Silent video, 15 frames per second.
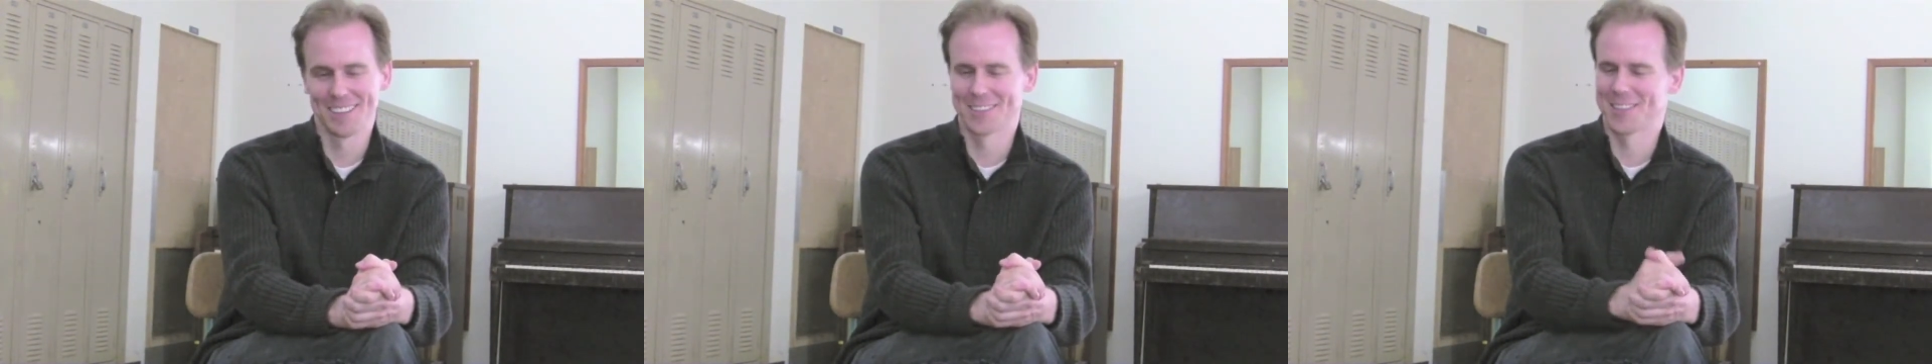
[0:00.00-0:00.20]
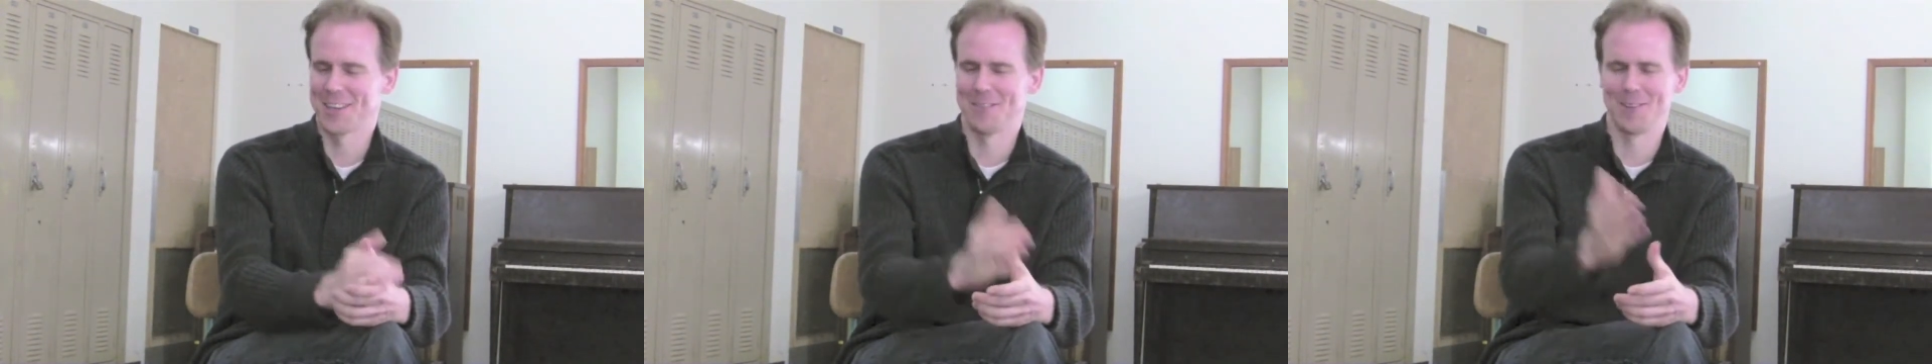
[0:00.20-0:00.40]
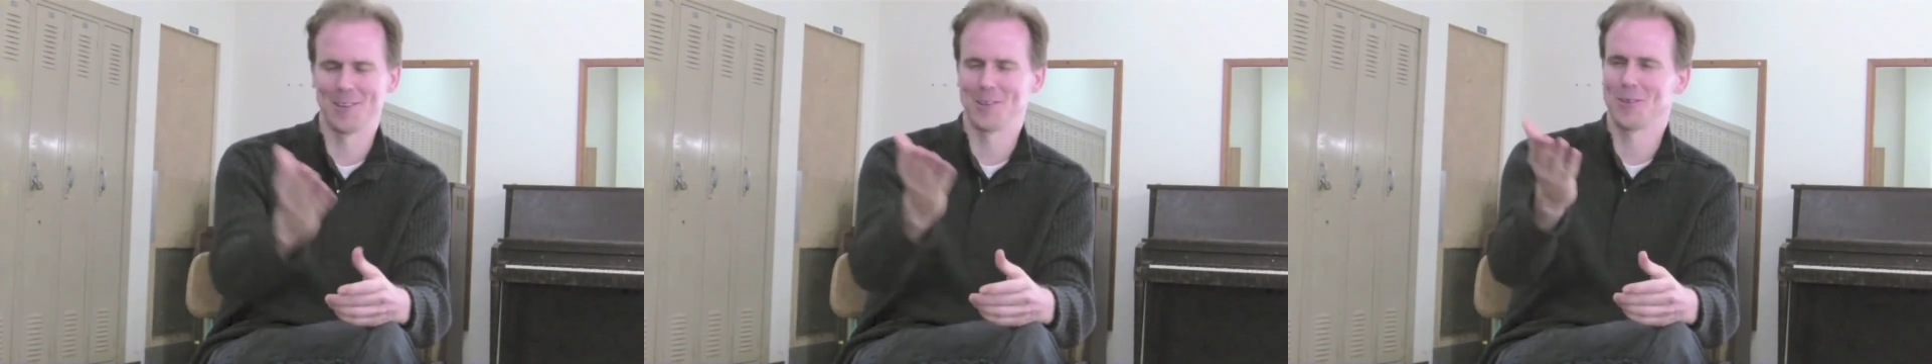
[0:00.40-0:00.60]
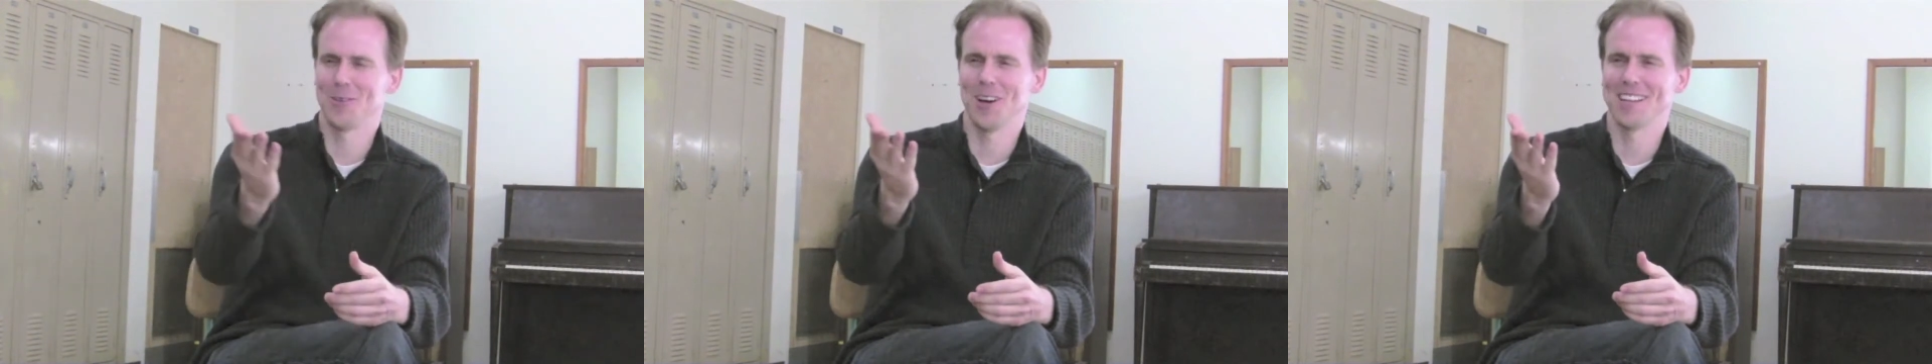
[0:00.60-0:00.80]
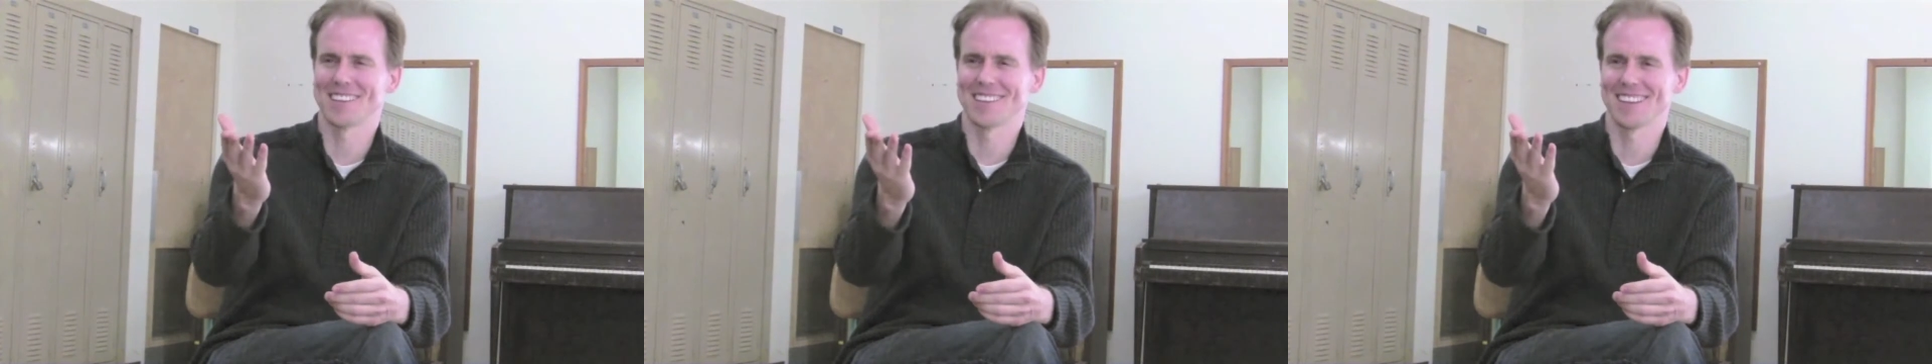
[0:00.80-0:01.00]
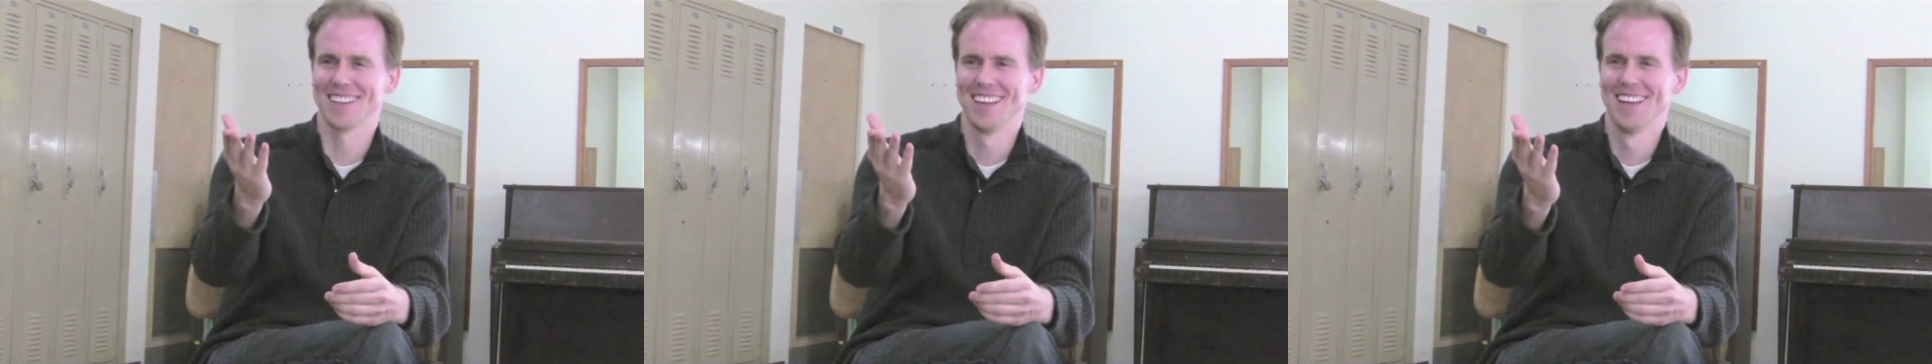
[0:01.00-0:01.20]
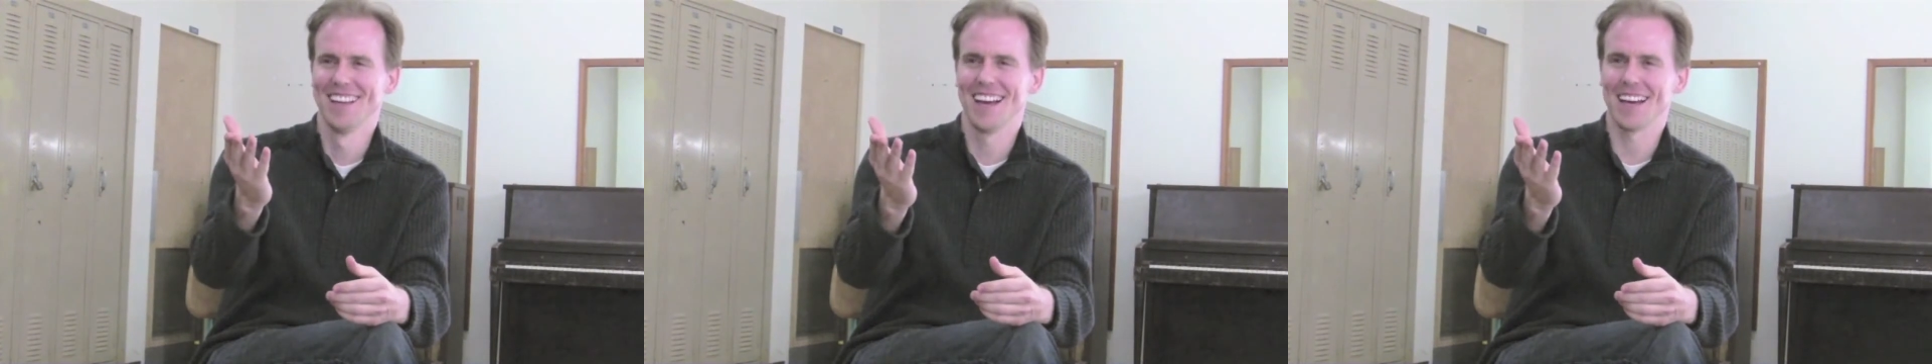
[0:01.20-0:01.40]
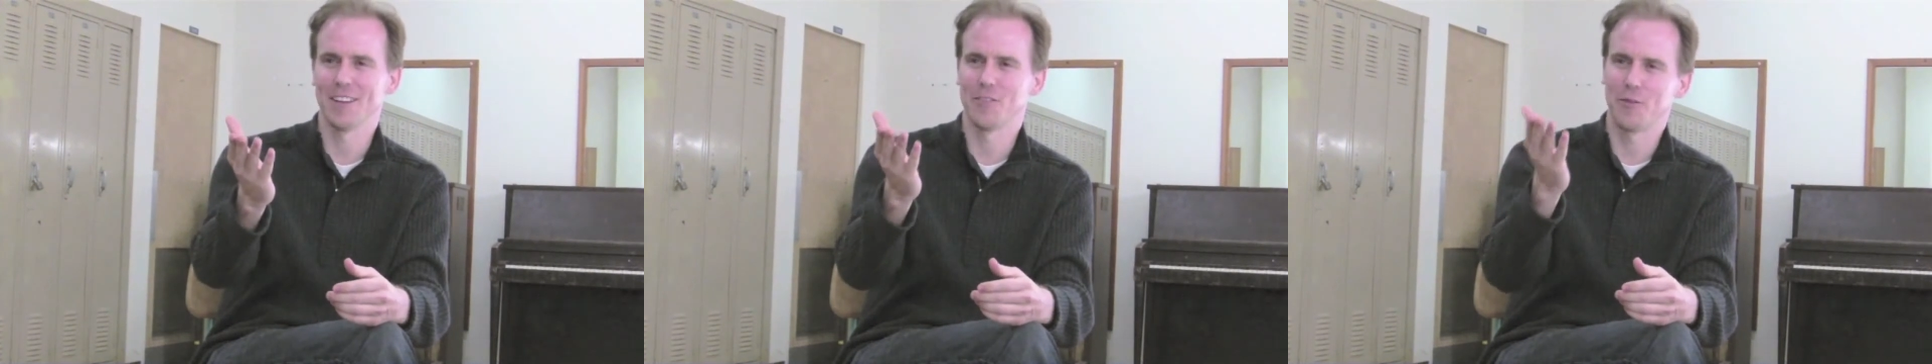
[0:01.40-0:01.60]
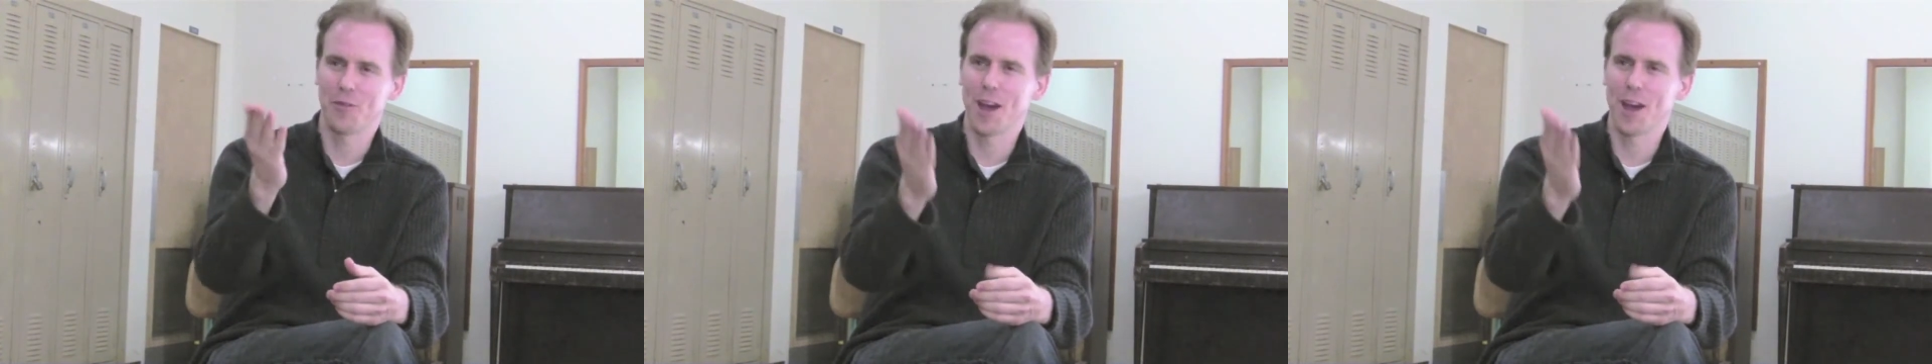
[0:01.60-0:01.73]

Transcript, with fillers: Let's see how many requests. I could